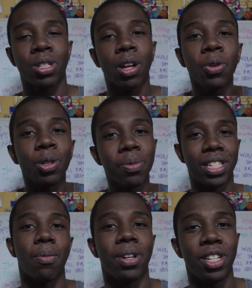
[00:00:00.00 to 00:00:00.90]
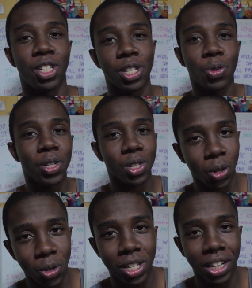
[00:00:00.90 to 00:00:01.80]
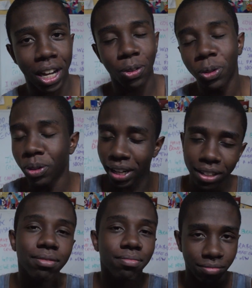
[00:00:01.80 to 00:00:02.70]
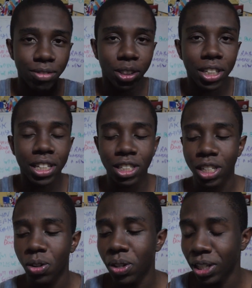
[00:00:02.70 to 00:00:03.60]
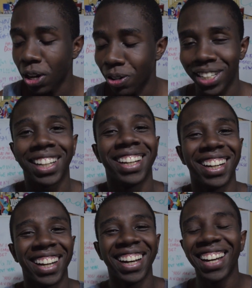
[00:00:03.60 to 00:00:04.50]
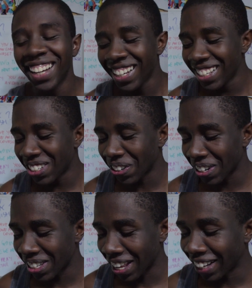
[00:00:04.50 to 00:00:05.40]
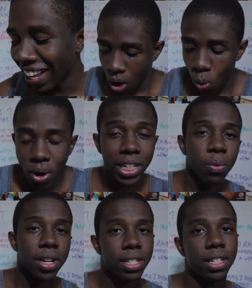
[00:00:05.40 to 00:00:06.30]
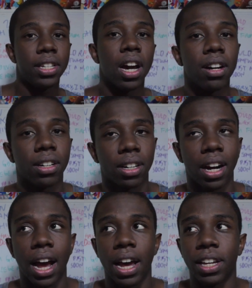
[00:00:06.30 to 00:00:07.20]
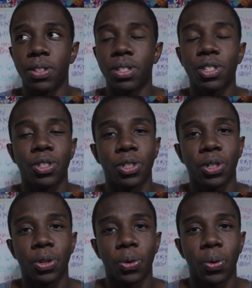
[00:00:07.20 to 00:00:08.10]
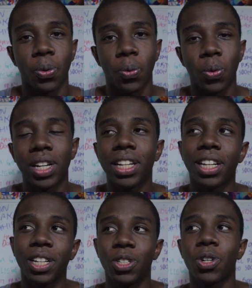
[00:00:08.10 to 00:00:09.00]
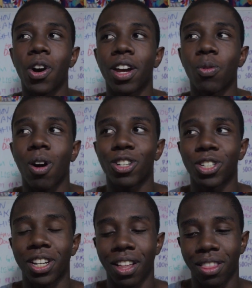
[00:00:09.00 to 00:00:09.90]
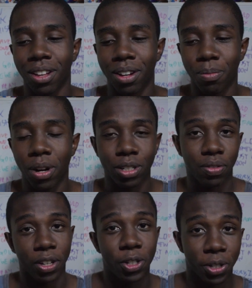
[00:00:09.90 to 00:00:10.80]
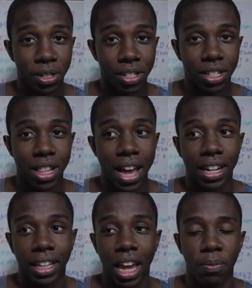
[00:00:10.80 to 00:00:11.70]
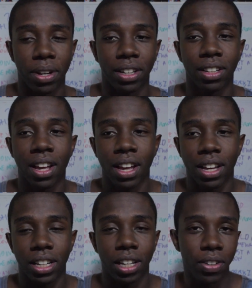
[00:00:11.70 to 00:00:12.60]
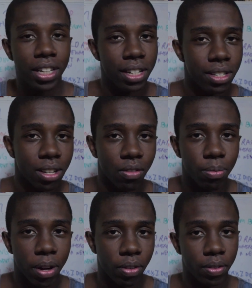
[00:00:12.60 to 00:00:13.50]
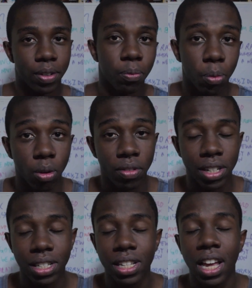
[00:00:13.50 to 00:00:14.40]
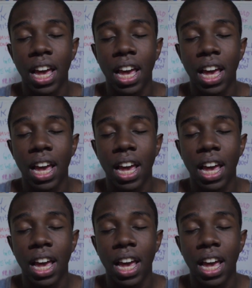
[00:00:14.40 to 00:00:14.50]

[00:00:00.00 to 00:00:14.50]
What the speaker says: "Salut mes amis, je suis SoToSendoCadu," and so it goes. So goes on. But when I was younger, I used to really enjoy watching the bonus features that came in DVDs of my favorite movies.